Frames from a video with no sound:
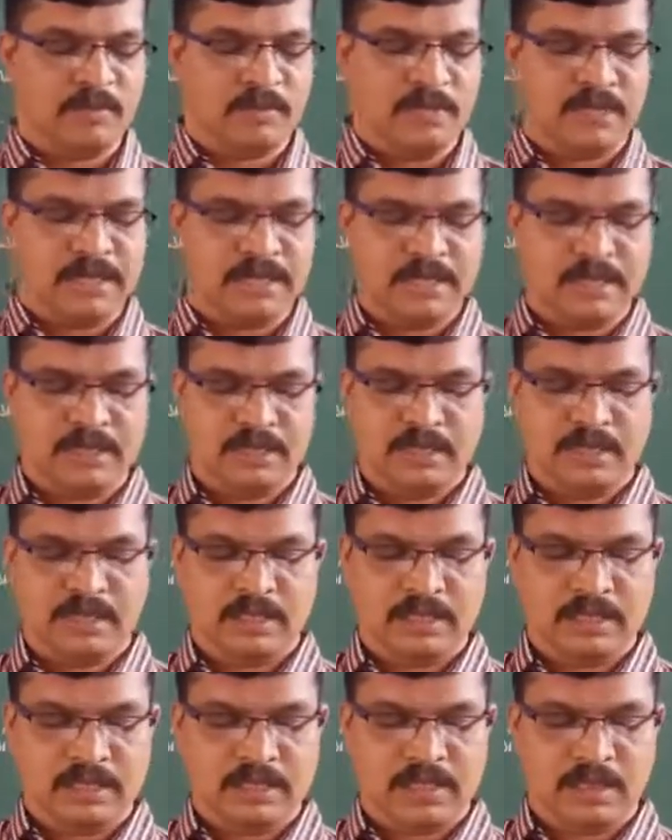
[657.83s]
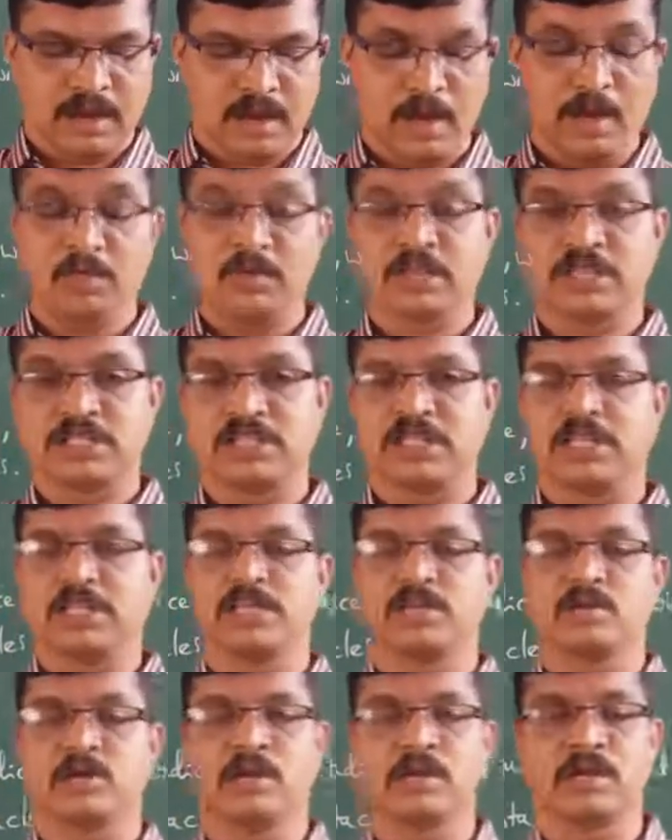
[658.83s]
whether that how much it
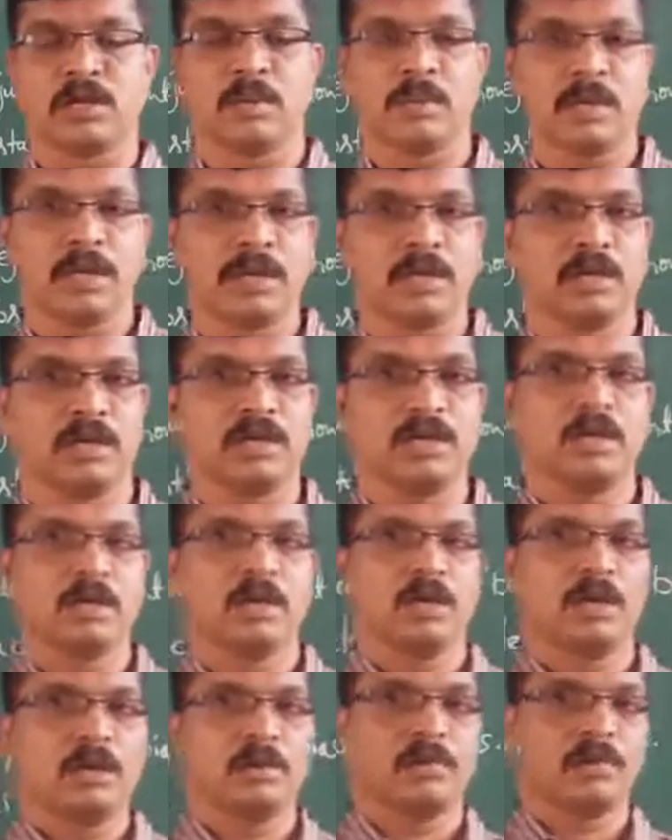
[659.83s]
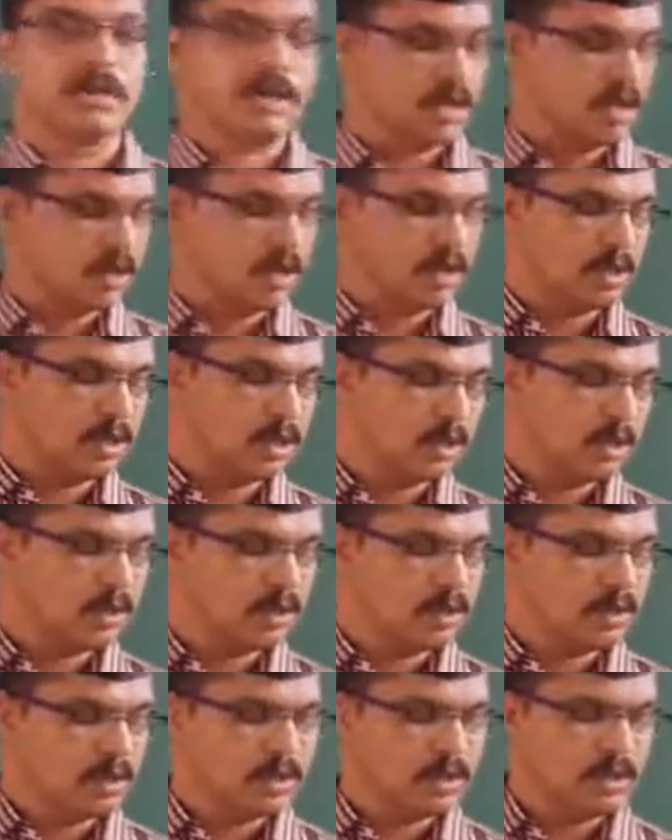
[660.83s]
is going to be making
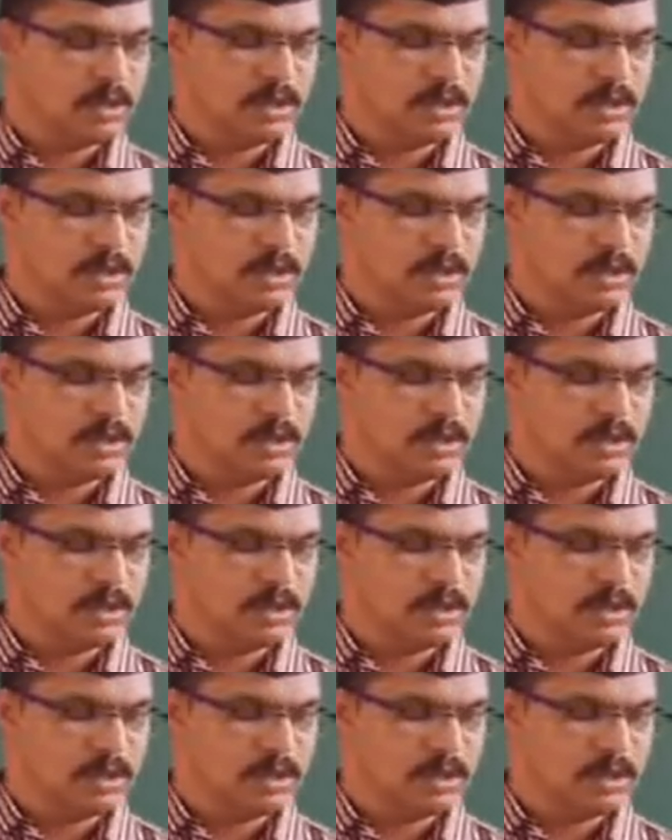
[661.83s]
you